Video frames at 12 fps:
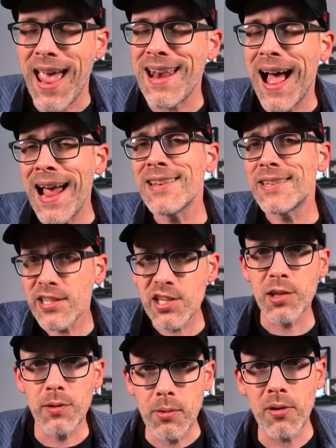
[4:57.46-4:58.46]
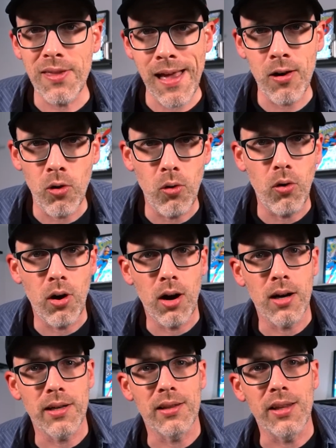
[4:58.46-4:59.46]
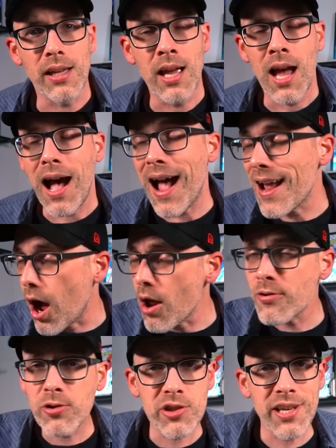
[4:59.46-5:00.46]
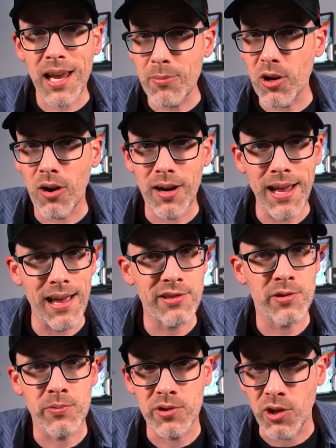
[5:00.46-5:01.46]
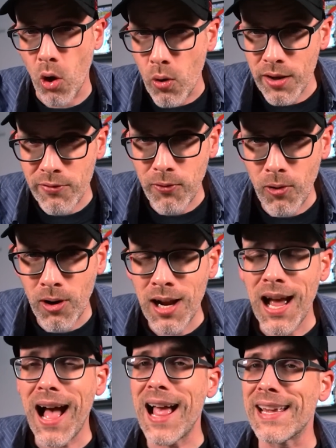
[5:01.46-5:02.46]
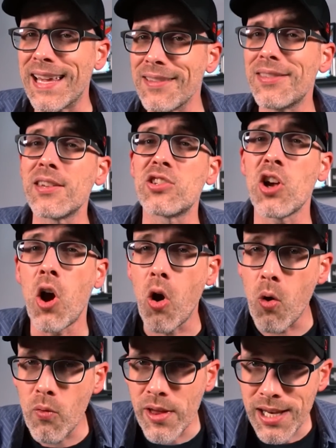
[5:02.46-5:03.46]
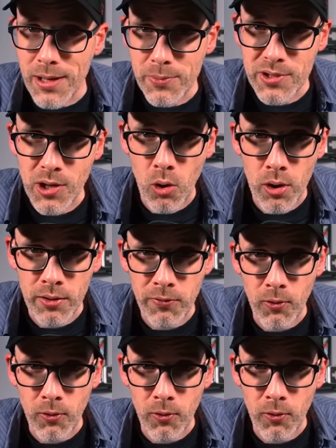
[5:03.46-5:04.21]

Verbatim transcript: And I disagree with that wholeheartedly. I understand what Ari Aster was going for, I get the tone that he was going